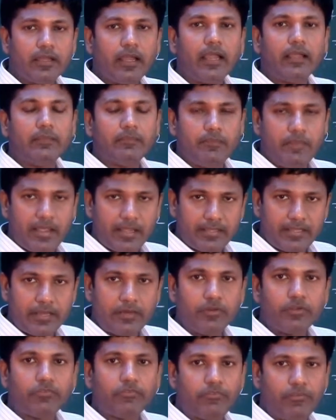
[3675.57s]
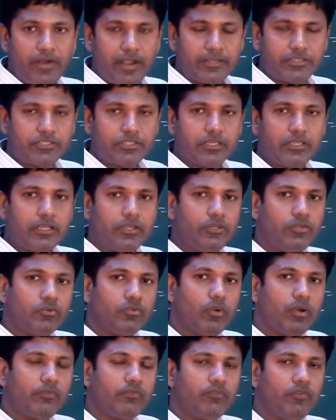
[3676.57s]
I make that into a fraction. Into
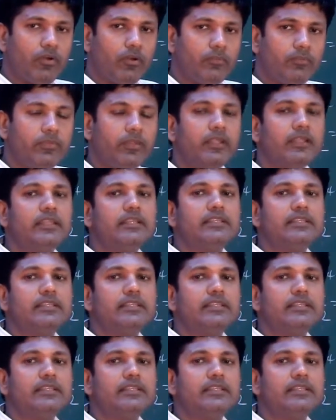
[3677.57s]
what form?